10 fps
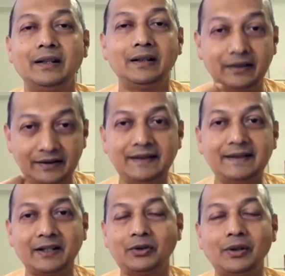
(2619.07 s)
This is
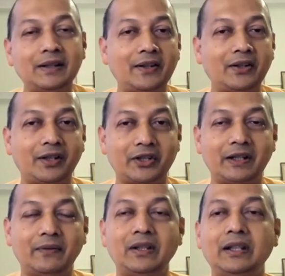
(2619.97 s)
actually the
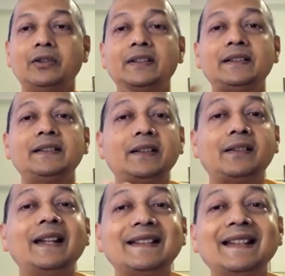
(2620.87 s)
destruction of the ego. This is the
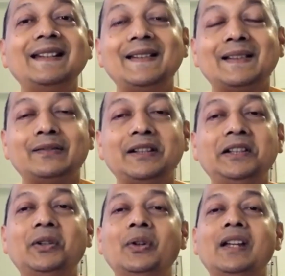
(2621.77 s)
transcendence of the
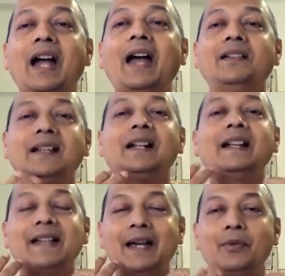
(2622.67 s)
ego. I
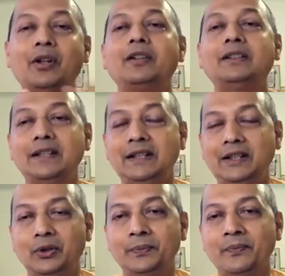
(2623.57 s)
realize I'm not the
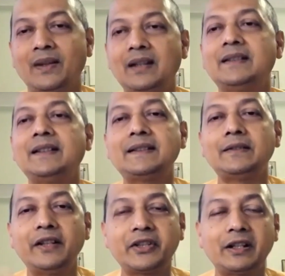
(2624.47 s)
ego. It's just a
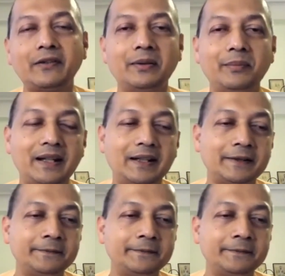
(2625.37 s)
function of the mind.